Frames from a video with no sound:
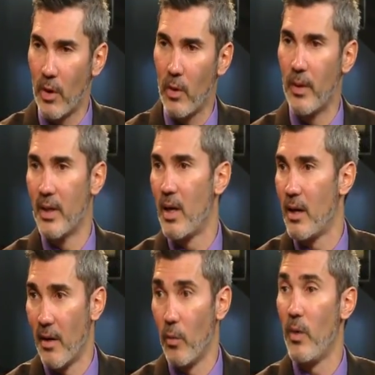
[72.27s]
pro and
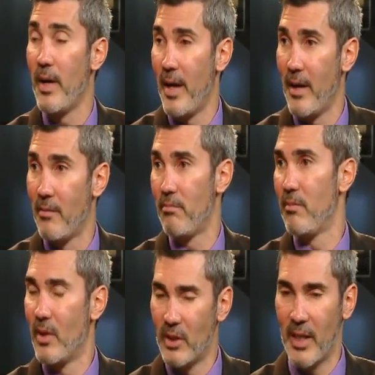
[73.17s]
con. On the one hand,
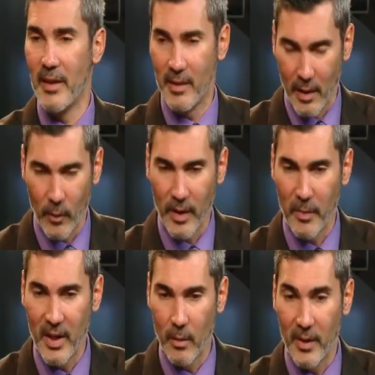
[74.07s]
they're saying it, they want to
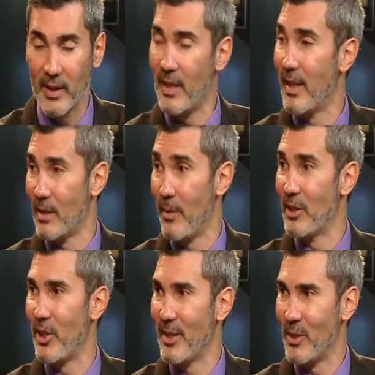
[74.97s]
be here because he has the
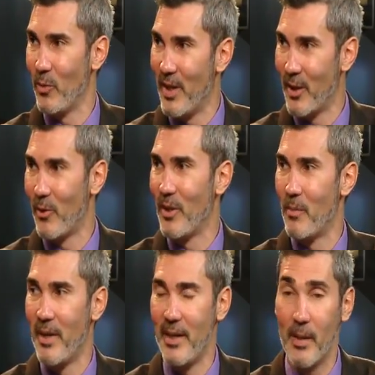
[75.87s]
best chance to win, according
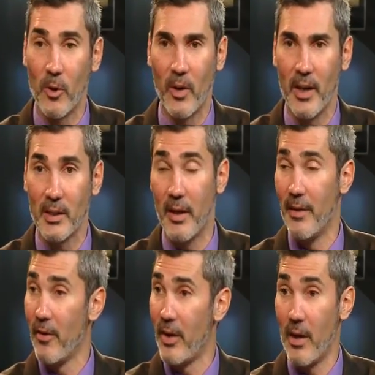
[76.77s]
to many Democrats.
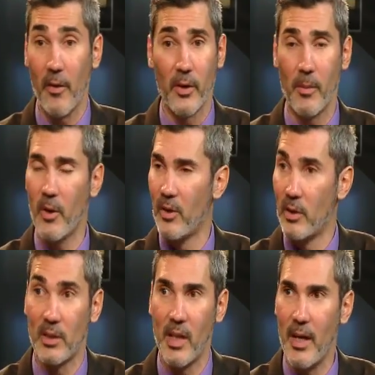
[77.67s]
On the other hand, other
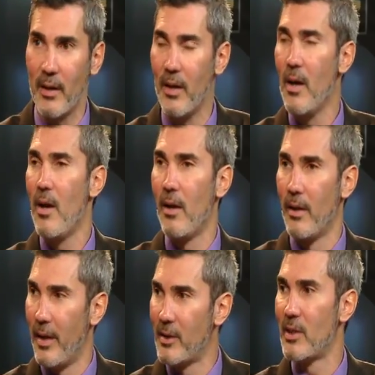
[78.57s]
Democrats are saying,
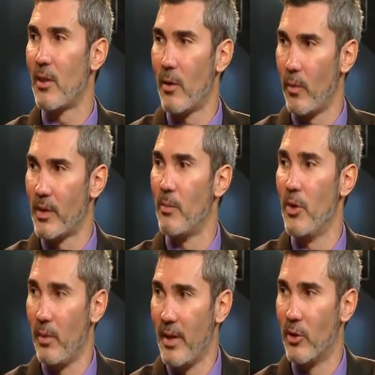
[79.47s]
let's start with
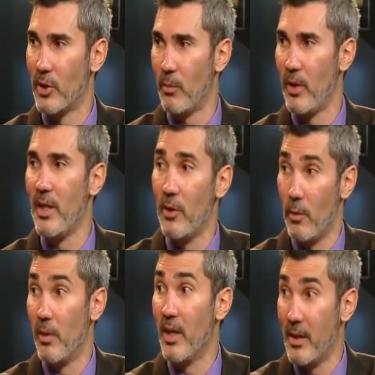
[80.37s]
some new leadership. We need
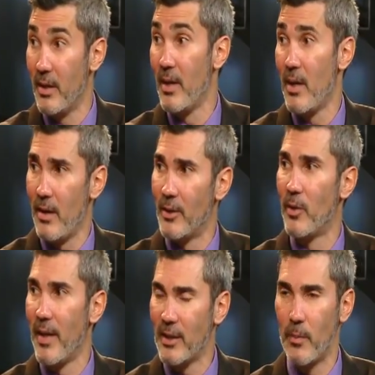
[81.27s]
new blood.
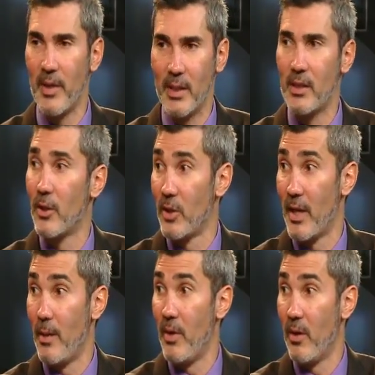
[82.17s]
And so that's the big
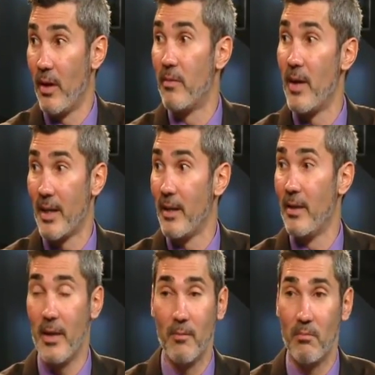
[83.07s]
discussion that I'm hearing, in fact,
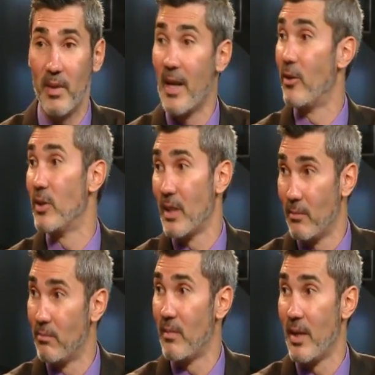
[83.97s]
in, in letters
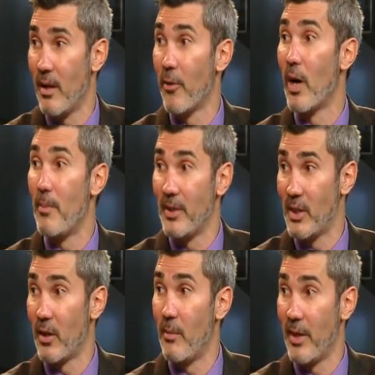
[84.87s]
and, and other
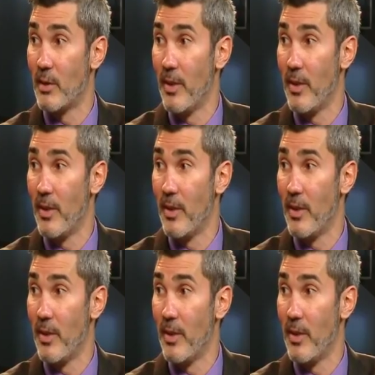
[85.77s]
op-eds that are he's coming